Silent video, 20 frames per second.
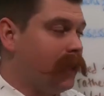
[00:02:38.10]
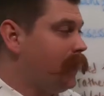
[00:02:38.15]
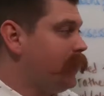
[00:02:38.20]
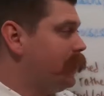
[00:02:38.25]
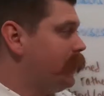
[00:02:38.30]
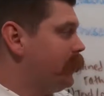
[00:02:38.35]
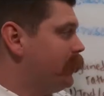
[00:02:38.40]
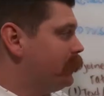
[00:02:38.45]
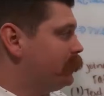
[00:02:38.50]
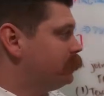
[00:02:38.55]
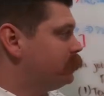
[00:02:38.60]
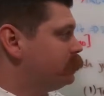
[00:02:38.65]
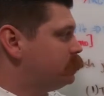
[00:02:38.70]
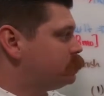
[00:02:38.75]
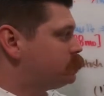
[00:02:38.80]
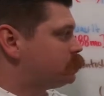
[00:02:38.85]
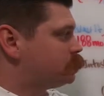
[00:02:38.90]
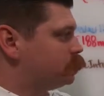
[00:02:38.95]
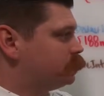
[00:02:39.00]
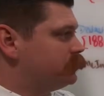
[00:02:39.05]
and the
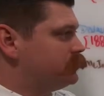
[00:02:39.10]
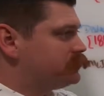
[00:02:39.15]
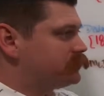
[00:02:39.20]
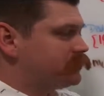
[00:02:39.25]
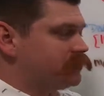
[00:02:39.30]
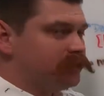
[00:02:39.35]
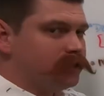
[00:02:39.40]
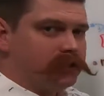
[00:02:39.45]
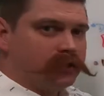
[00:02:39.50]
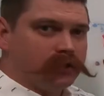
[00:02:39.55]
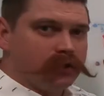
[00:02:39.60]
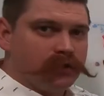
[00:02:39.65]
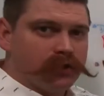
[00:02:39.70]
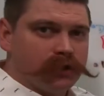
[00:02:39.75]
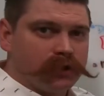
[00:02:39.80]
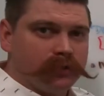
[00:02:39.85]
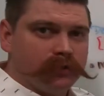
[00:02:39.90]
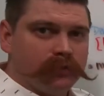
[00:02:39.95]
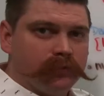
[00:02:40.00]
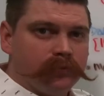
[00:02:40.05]
jury's
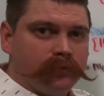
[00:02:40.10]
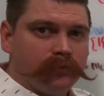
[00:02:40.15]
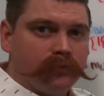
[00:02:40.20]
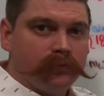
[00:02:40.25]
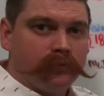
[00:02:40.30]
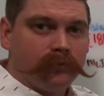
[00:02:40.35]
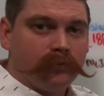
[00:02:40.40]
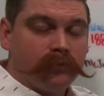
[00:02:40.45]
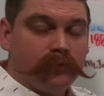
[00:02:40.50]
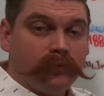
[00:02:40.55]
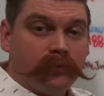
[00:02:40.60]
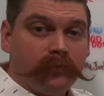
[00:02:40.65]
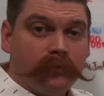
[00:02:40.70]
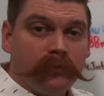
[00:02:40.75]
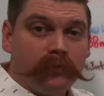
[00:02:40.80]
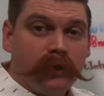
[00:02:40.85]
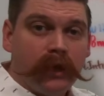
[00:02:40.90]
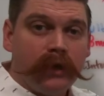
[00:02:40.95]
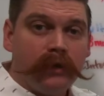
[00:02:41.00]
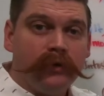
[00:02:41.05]
conclusion
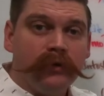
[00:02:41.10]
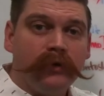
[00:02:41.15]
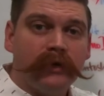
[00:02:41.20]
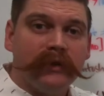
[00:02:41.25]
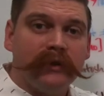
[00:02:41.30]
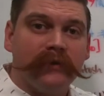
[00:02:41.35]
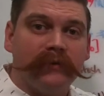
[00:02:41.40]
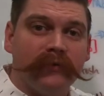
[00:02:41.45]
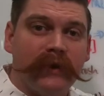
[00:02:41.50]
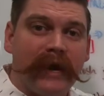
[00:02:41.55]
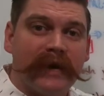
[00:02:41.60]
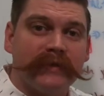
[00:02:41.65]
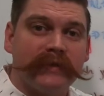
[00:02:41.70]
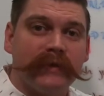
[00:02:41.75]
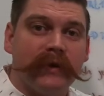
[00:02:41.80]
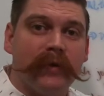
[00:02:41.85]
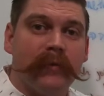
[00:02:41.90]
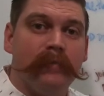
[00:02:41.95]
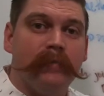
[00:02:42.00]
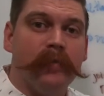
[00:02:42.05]
and look at the
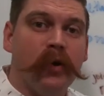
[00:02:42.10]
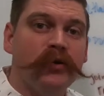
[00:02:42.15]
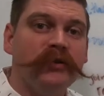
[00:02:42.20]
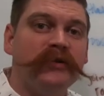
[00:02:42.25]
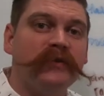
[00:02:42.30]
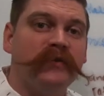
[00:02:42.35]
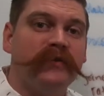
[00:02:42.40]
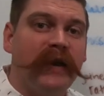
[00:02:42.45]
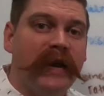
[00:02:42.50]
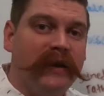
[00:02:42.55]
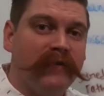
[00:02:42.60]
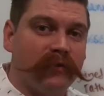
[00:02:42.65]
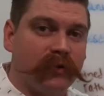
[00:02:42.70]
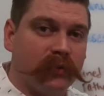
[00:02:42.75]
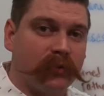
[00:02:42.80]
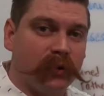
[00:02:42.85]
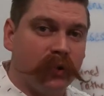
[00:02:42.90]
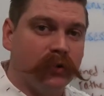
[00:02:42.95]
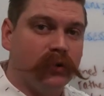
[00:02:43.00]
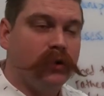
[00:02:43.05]
facts most
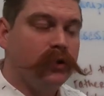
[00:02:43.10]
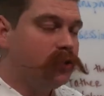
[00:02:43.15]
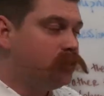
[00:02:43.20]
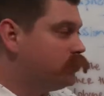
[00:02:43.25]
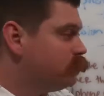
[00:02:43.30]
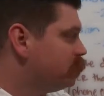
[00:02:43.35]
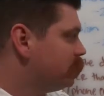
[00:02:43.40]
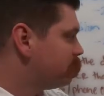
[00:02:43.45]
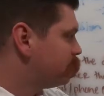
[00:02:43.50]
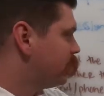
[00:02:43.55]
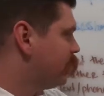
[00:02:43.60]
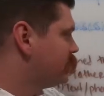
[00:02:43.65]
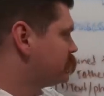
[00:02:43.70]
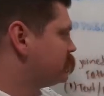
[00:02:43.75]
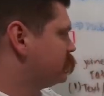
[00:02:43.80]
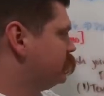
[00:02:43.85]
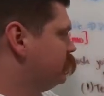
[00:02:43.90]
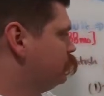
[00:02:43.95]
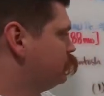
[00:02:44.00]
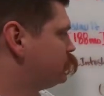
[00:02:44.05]
favorable to the
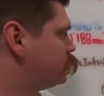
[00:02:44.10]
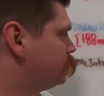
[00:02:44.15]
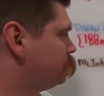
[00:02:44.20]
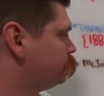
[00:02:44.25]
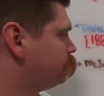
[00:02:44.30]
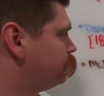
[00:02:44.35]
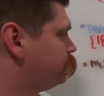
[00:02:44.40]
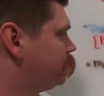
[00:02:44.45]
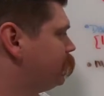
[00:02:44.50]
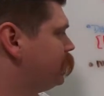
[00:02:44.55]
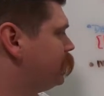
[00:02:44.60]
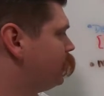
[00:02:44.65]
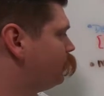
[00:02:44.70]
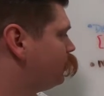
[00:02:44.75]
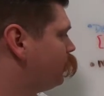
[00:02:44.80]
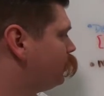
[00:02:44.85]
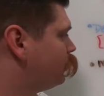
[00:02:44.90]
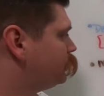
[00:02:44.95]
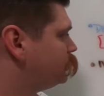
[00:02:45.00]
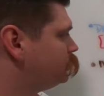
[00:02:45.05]
prosecution.
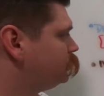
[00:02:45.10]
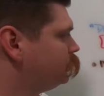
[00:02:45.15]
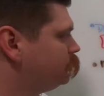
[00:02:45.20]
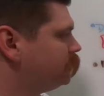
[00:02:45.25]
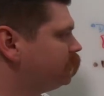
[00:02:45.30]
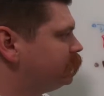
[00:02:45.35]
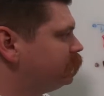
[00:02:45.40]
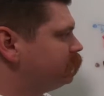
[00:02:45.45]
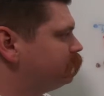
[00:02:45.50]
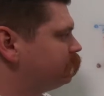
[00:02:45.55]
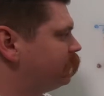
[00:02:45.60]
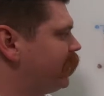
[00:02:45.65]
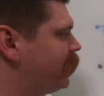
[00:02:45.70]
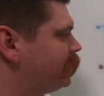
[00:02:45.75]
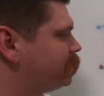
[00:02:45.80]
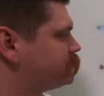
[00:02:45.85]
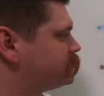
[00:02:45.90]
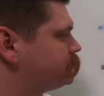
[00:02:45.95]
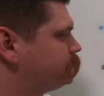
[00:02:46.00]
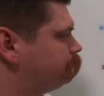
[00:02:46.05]
And when we look at the
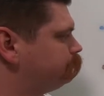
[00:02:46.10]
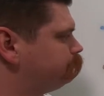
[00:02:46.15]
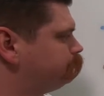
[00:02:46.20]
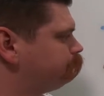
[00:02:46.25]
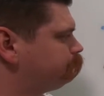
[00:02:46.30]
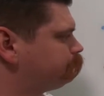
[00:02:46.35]
facts,